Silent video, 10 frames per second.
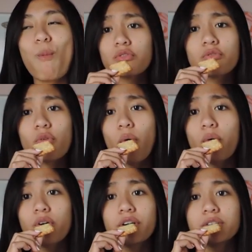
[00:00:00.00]
It's so
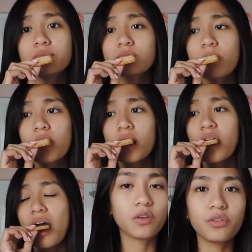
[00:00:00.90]
good.
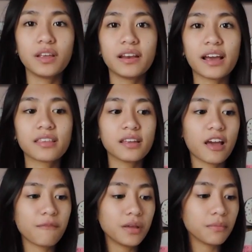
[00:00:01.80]
So the next
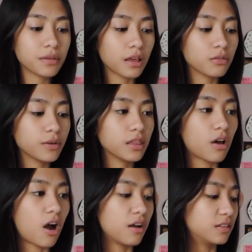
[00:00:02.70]
thing I've been obsessed
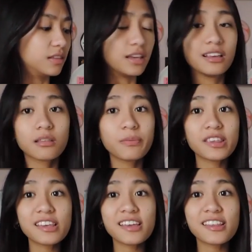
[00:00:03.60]
with are these
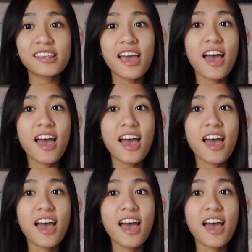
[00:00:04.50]
biscuits,